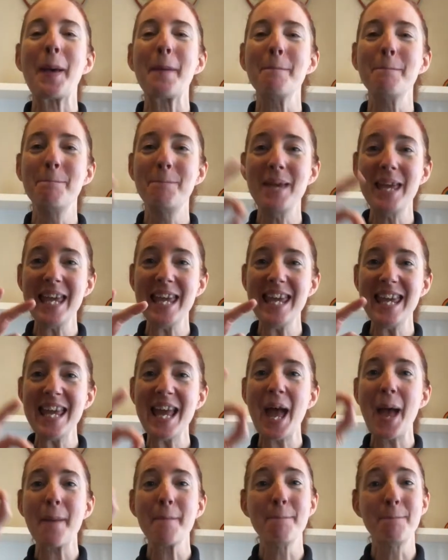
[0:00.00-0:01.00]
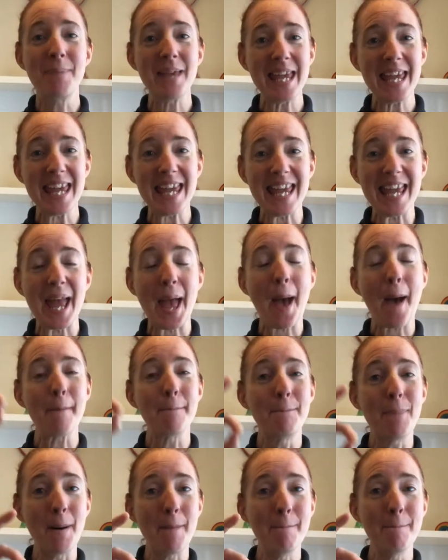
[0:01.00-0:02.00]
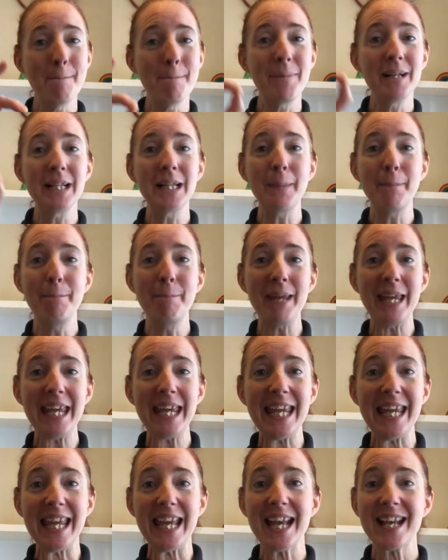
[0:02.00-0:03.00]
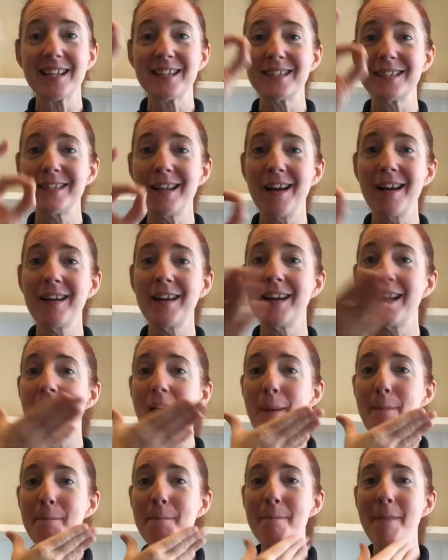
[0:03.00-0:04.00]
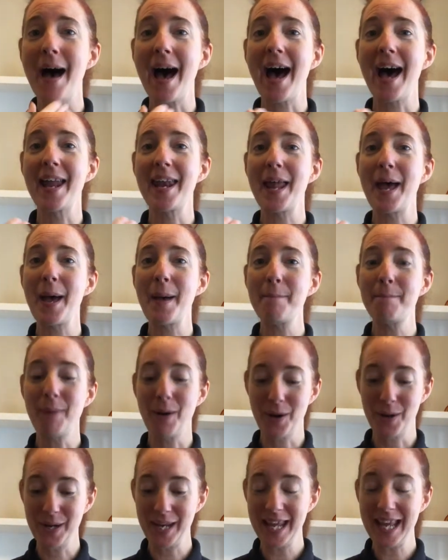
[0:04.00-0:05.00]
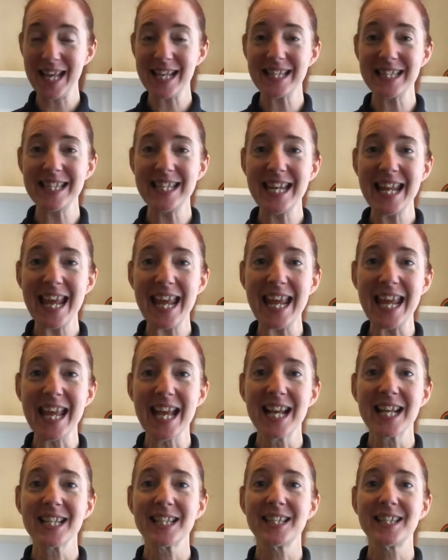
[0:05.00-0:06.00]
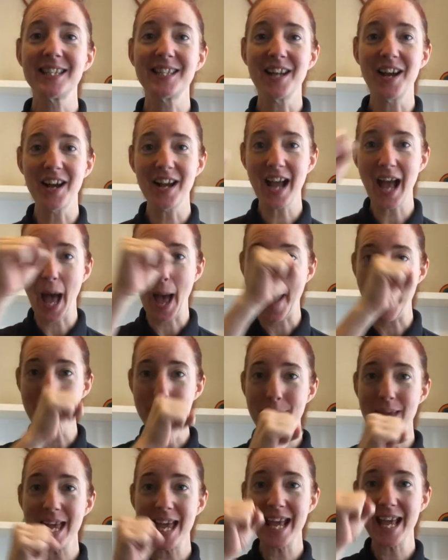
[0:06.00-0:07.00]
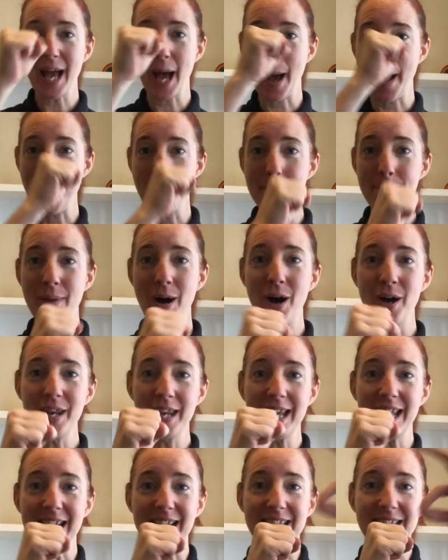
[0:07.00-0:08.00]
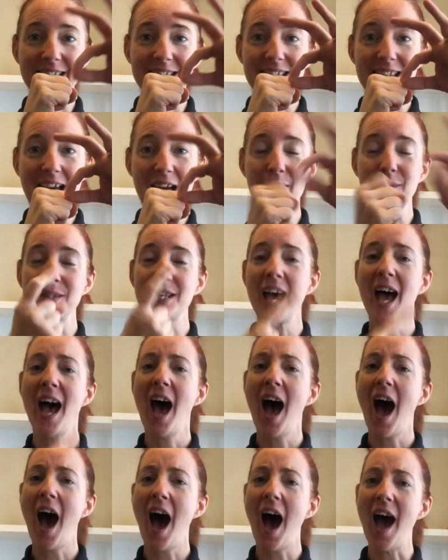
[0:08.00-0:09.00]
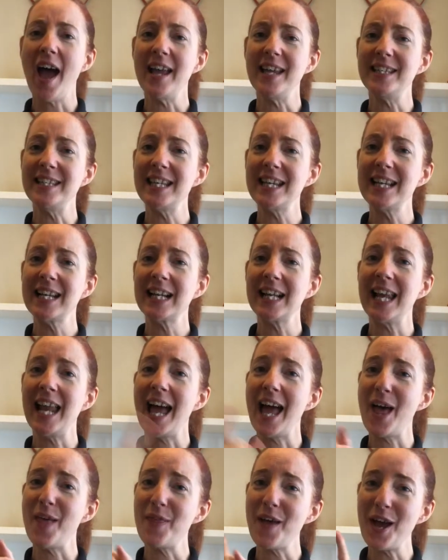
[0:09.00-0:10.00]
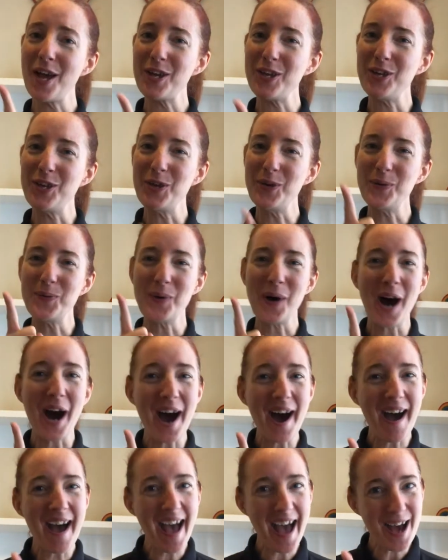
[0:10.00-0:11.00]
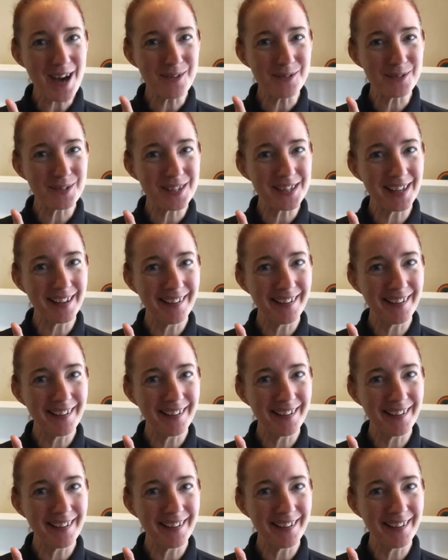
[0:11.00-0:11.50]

Bee, bee, bumblebee, stung a man upon his knee, stung a pig upon his snout, I declare that you are out.